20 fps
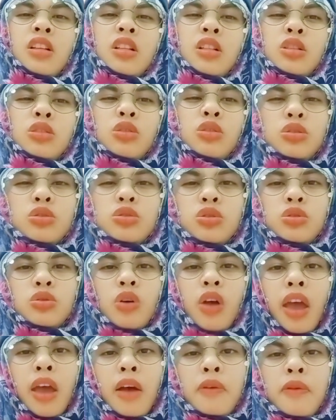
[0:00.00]
don't you
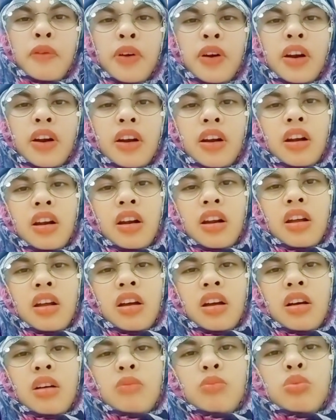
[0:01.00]
ever
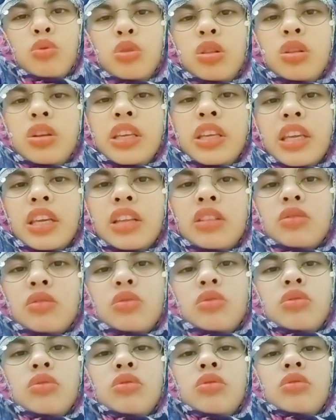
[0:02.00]
bullying
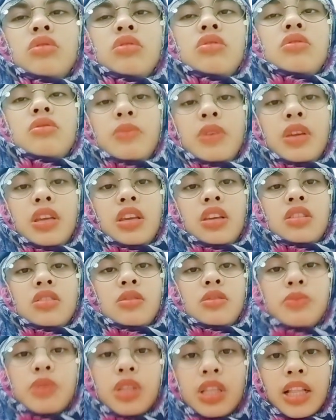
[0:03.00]
to me,
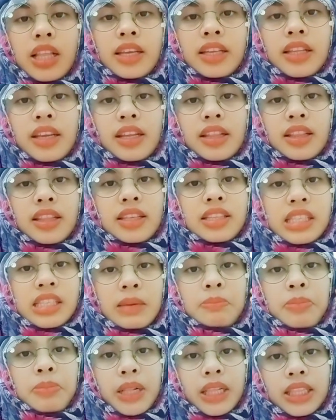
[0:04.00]
something like that, the
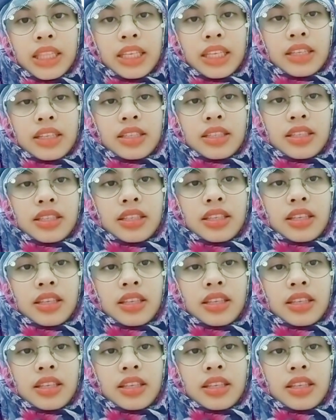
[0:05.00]
simple things.